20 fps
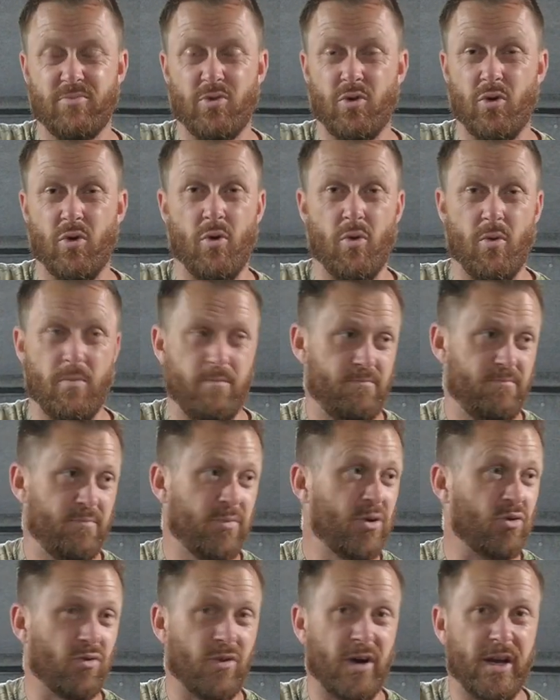or
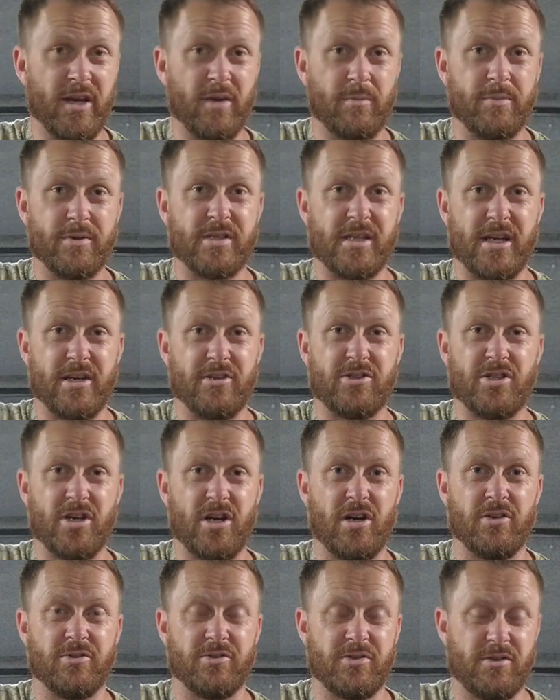greater %
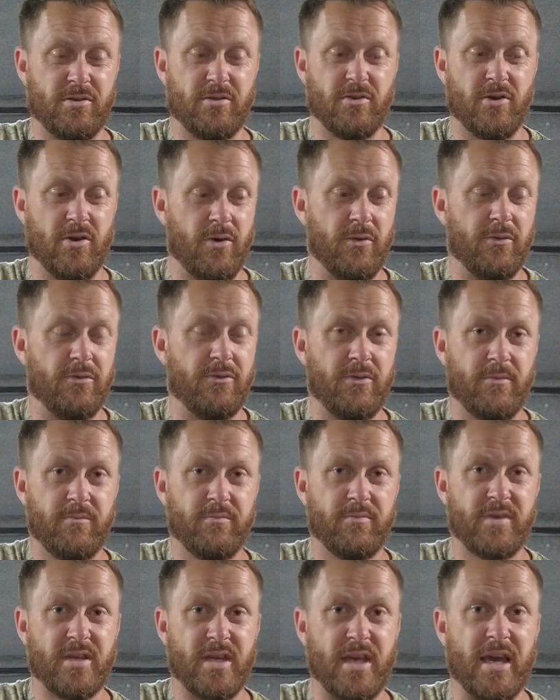chance of
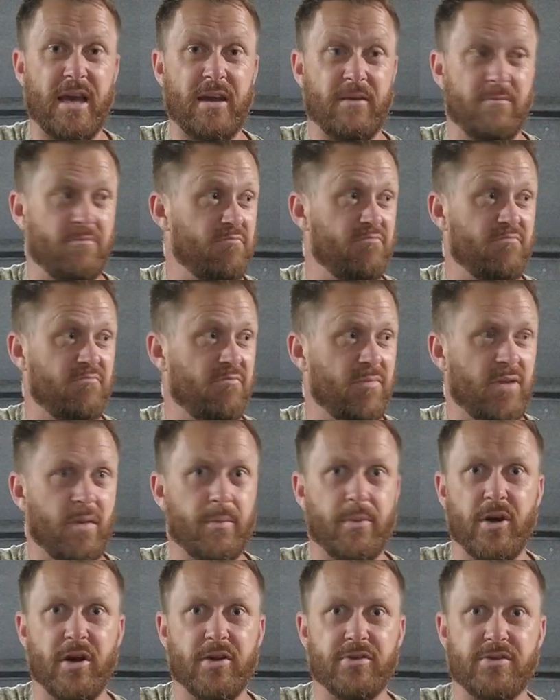getting the
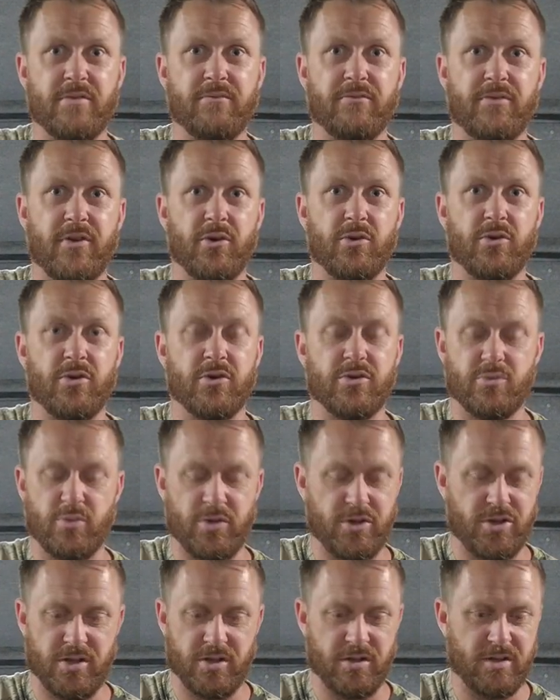birds in focus,
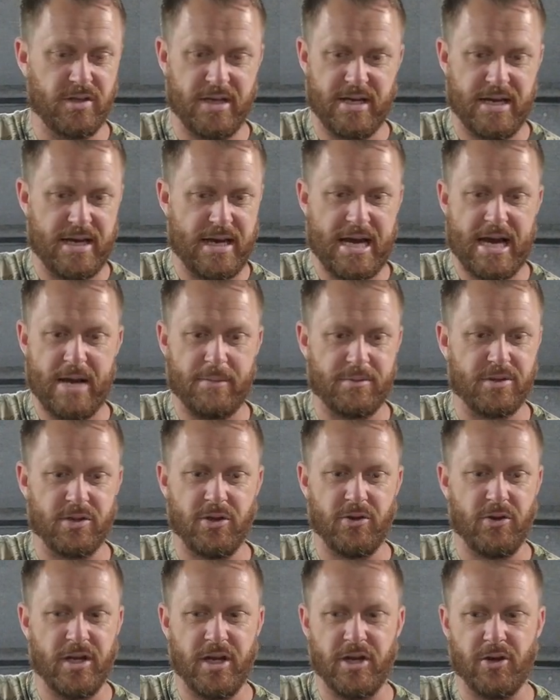which is
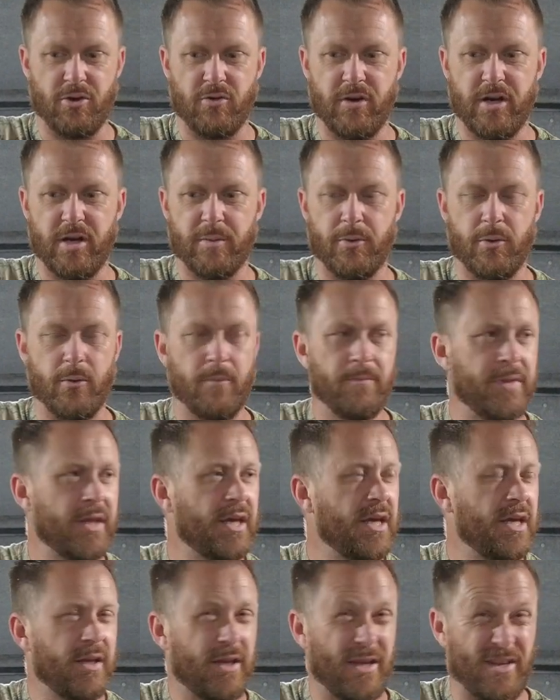absolutely incredible.
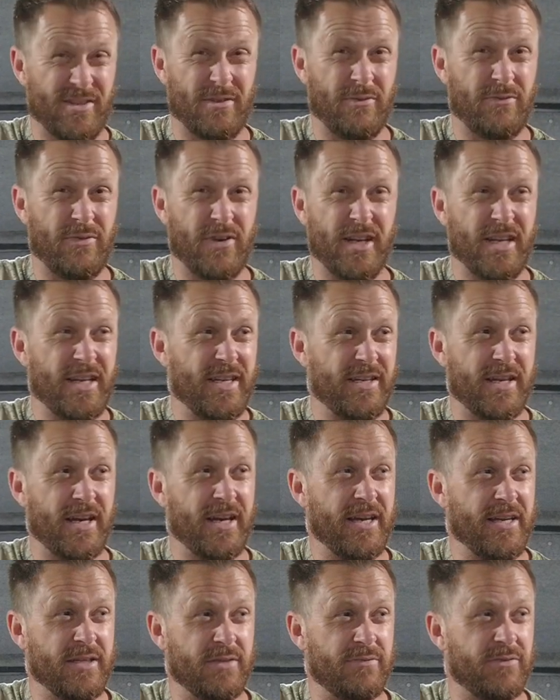Now, it's a funny
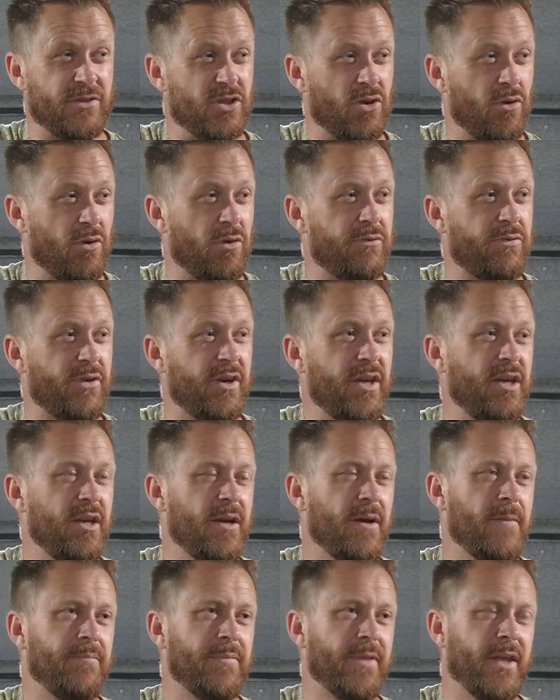day's photography.
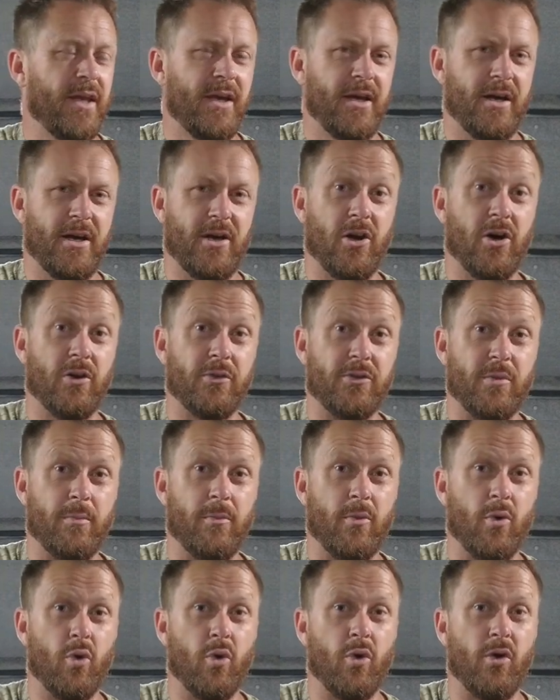A lot of the
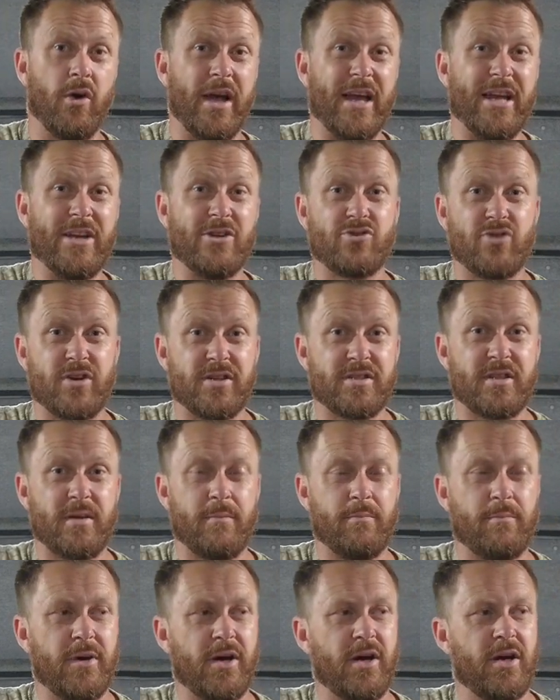more
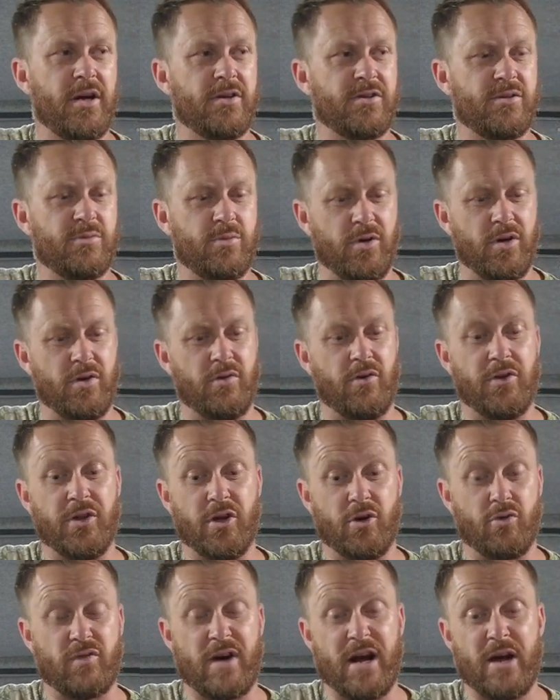interesting birds were on
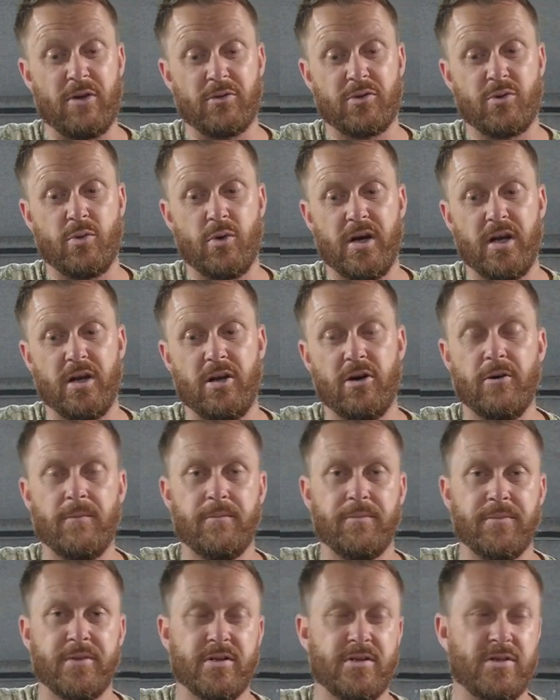the ground quite a lot,
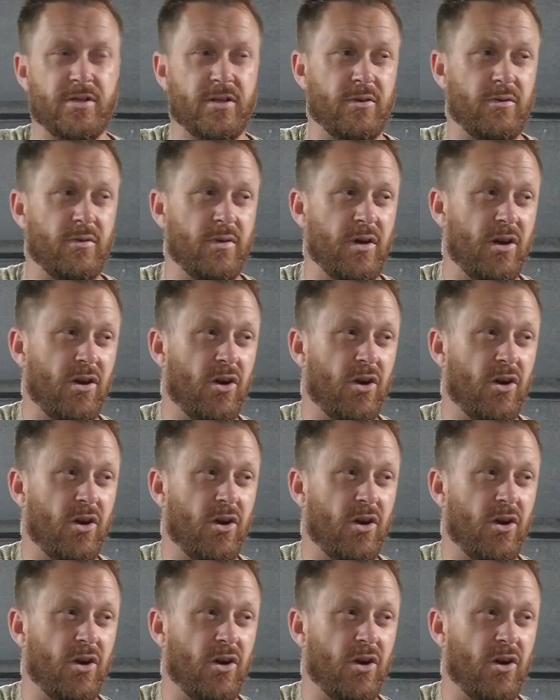so a